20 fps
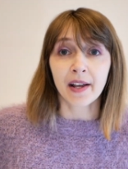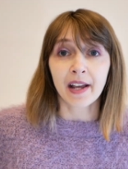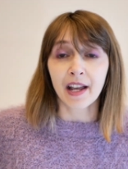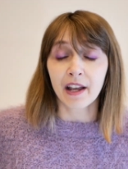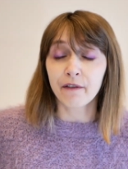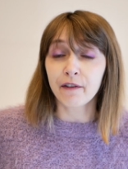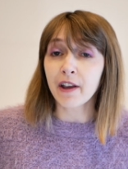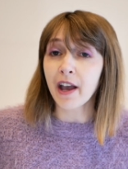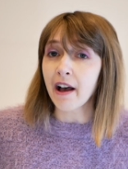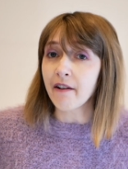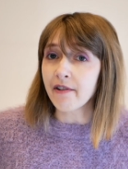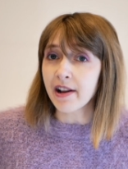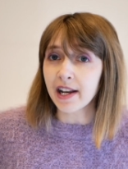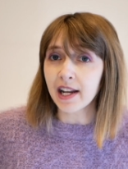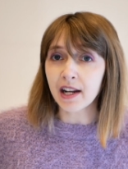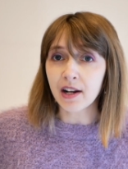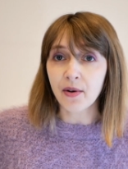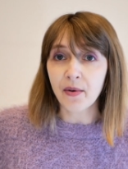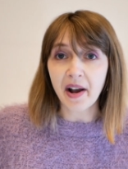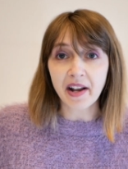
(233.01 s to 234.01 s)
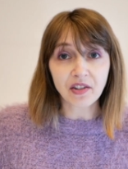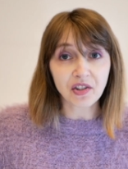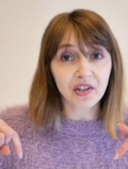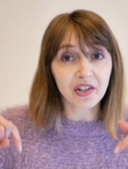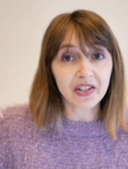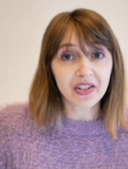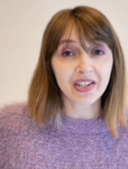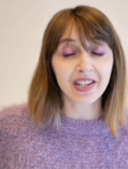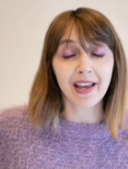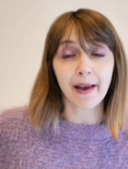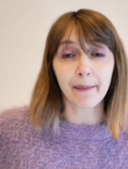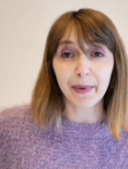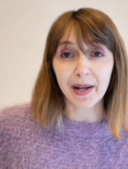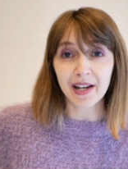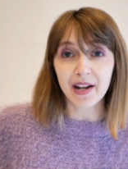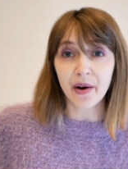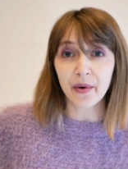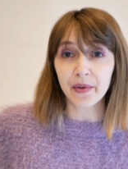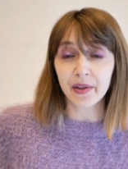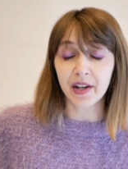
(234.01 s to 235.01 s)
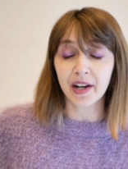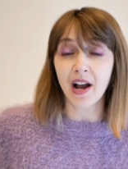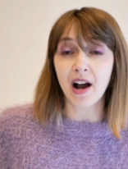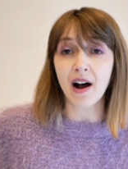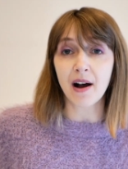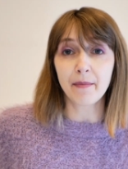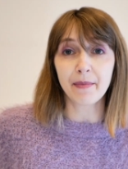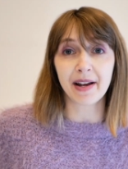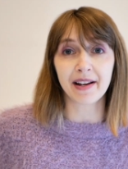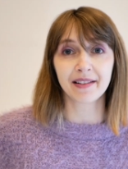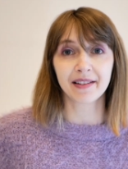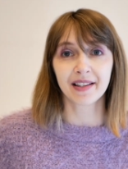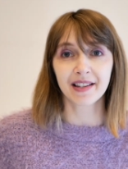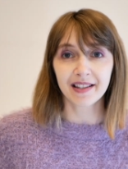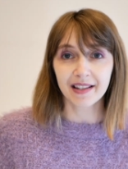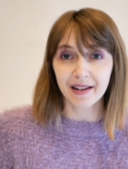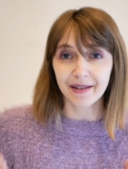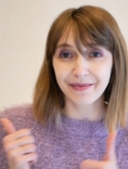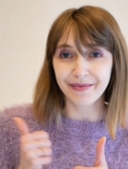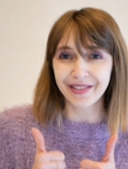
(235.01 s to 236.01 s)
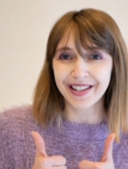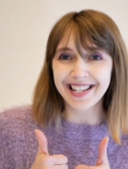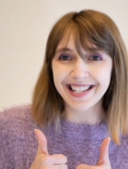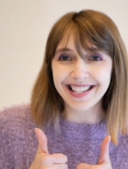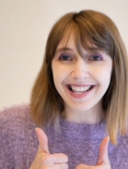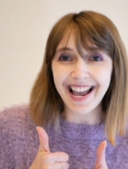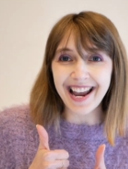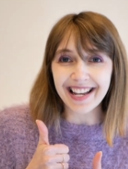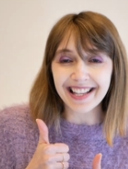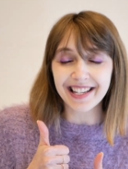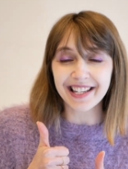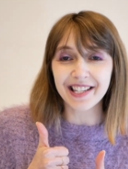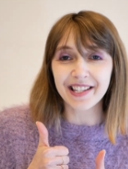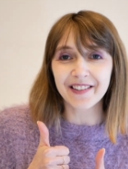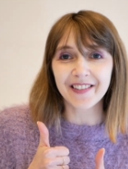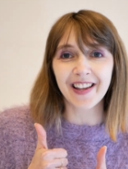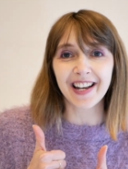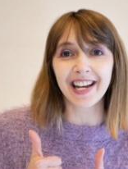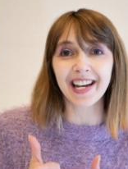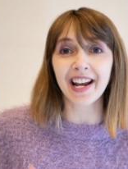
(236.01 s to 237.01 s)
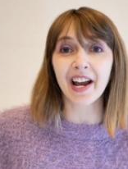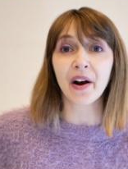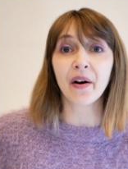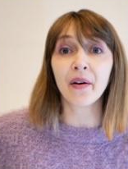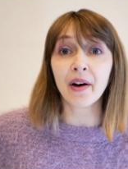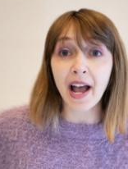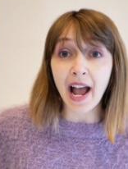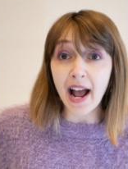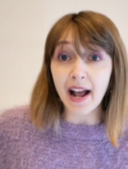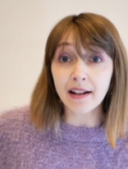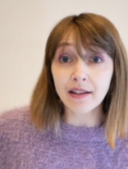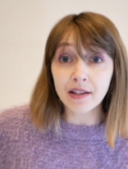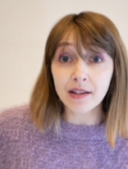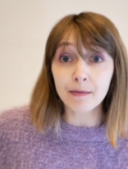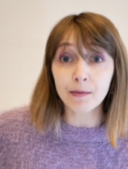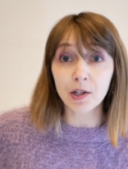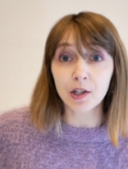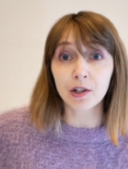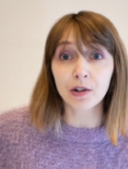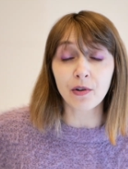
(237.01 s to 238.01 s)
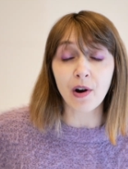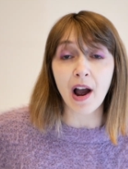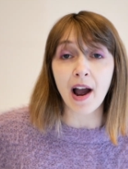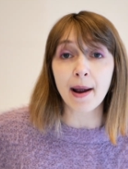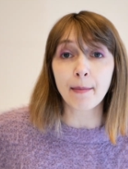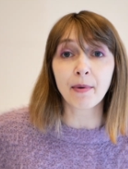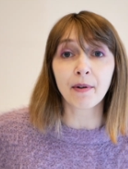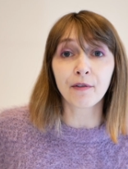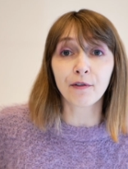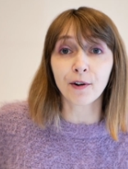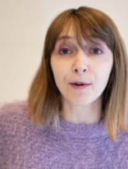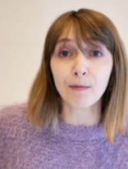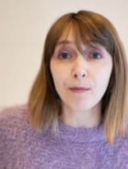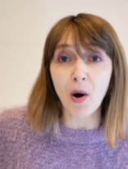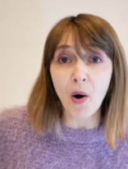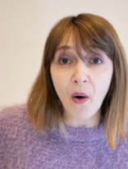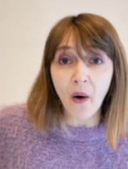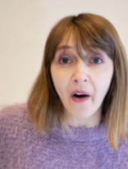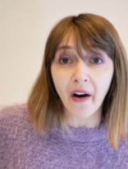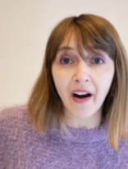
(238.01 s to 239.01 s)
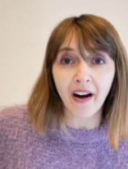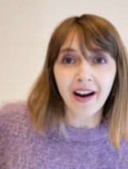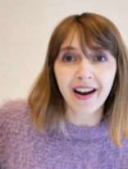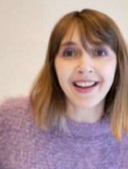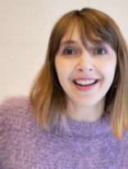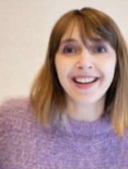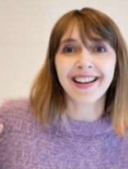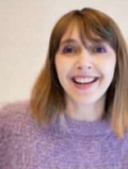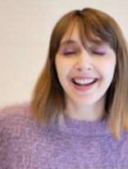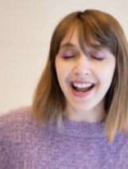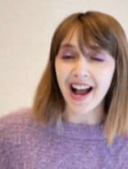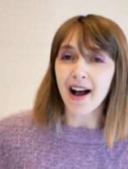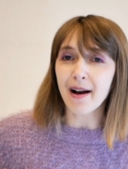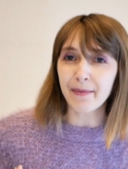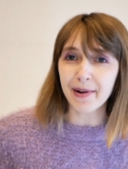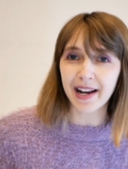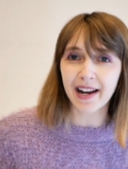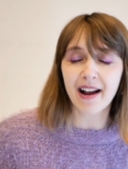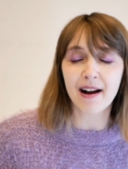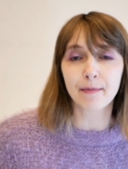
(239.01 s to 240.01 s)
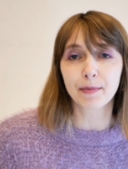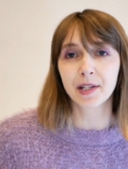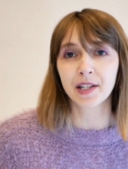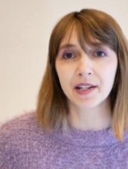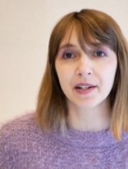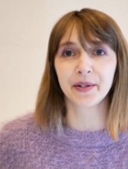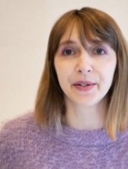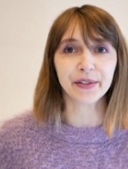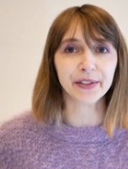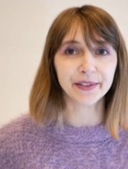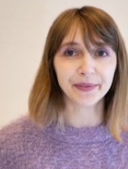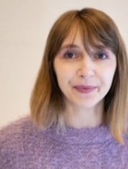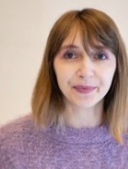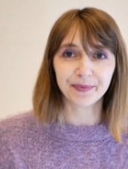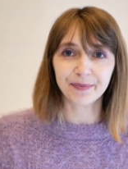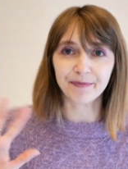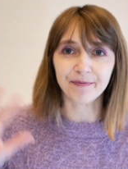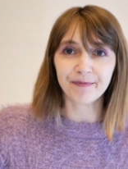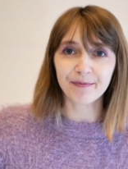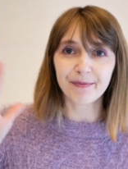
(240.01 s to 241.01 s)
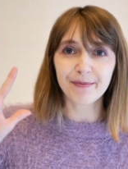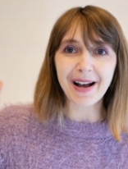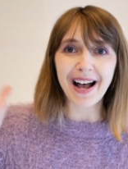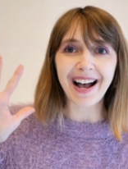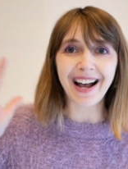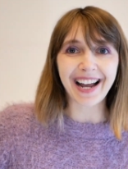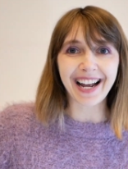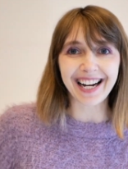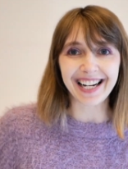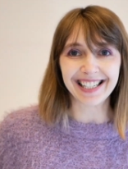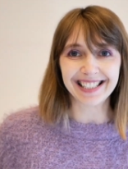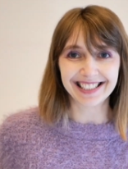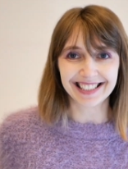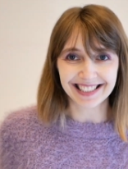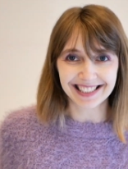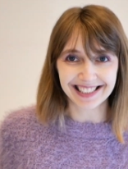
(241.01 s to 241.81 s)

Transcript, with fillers: If you have any questions, let me know in the comments. Please like this video and subscribe for more coming up soon. Bye!